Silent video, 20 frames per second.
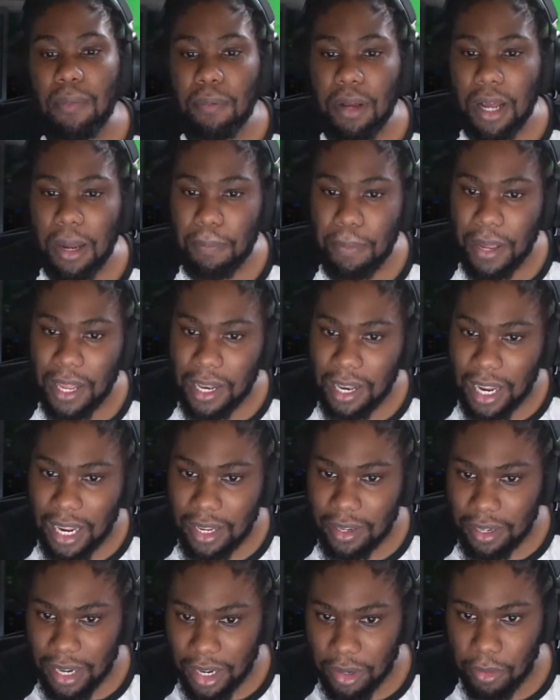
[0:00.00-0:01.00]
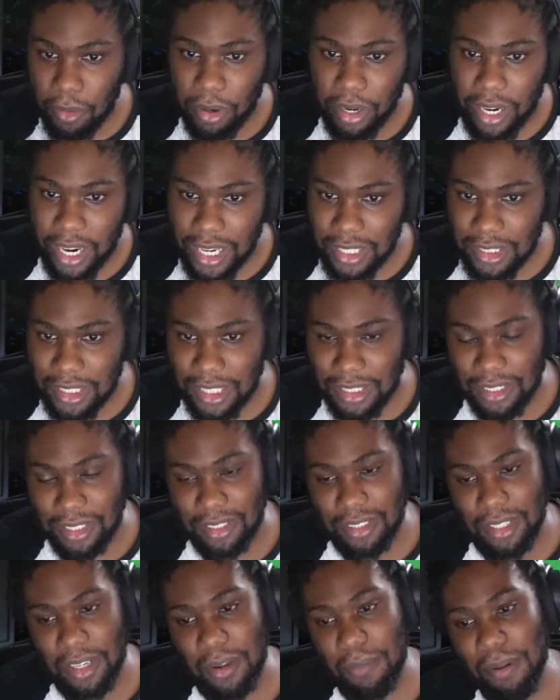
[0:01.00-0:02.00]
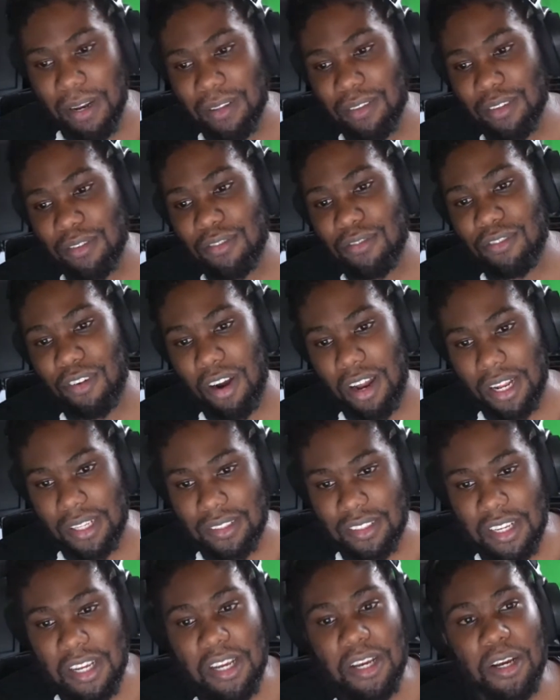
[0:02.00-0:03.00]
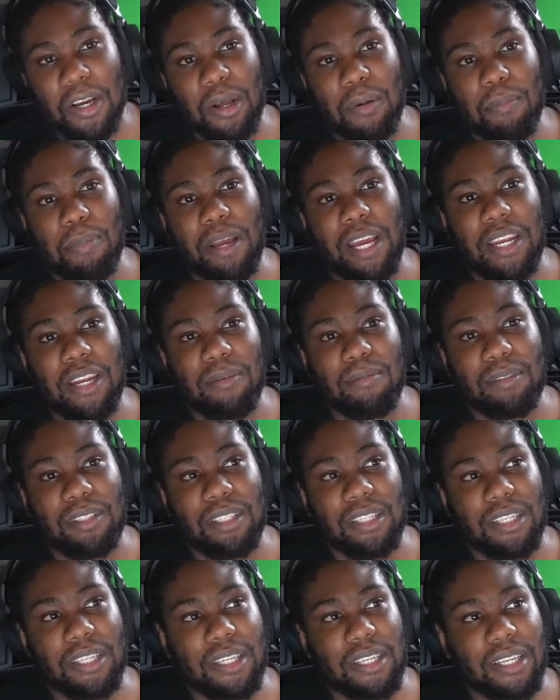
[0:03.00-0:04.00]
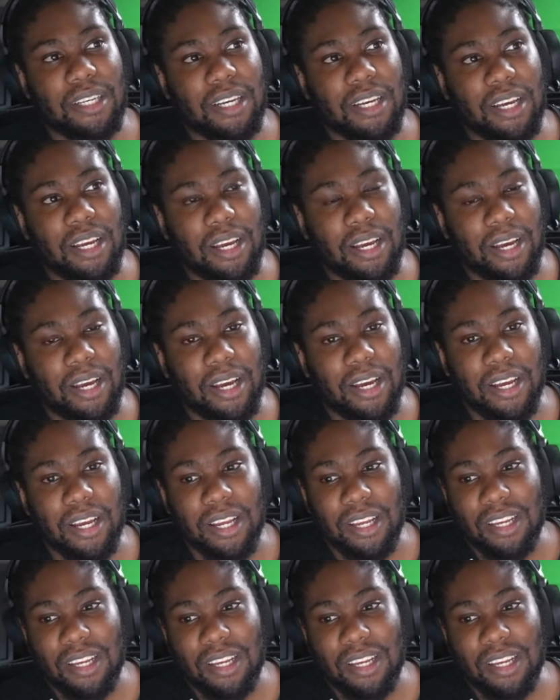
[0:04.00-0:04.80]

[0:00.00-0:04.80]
compare what HH just said. Compare them to France. Compare them to